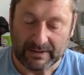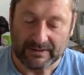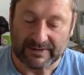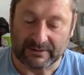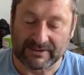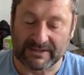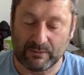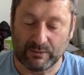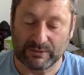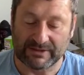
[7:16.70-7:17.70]
Now, some
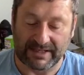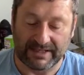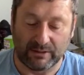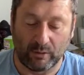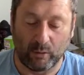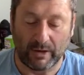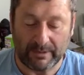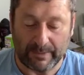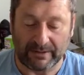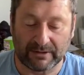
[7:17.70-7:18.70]
will say, what
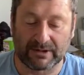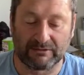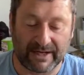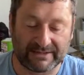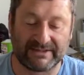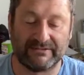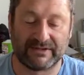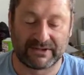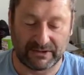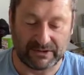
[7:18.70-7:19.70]
about corrective
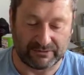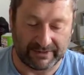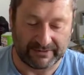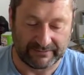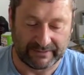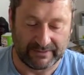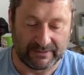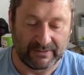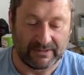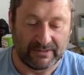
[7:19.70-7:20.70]
surgery?
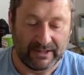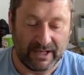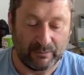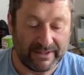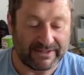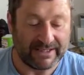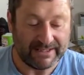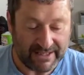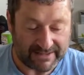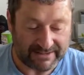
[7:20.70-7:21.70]
And we say,
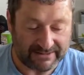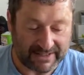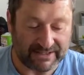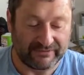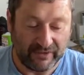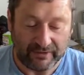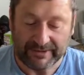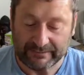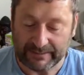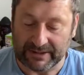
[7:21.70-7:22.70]
yes, that's
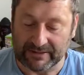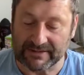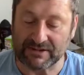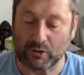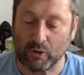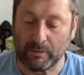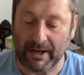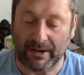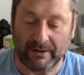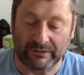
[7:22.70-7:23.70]
fine, because it's all
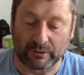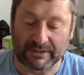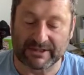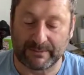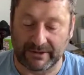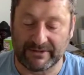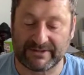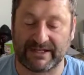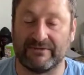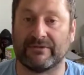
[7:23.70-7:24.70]
part of your experience
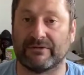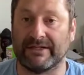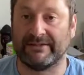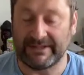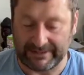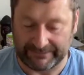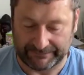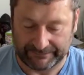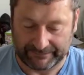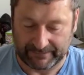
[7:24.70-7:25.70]
in 3D.
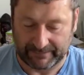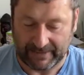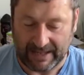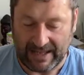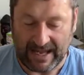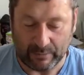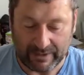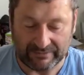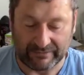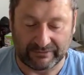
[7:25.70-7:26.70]

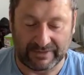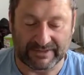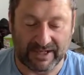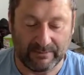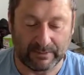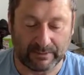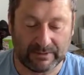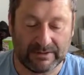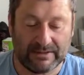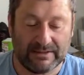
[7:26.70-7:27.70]
However, for example,
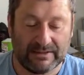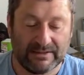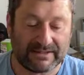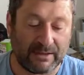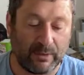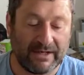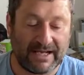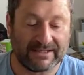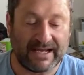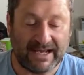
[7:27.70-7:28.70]
someone has
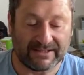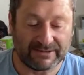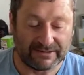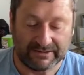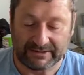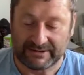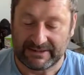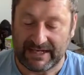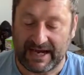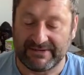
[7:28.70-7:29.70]
an accident
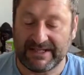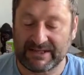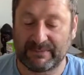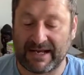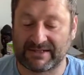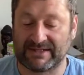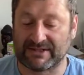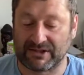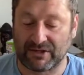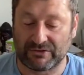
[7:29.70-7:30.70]
and needs plastic
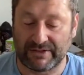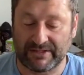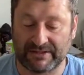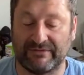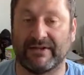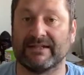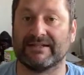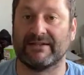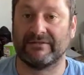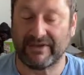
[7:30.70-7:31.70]
surgery to fix their
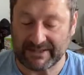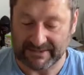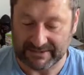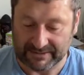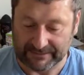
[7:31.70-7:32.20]
face.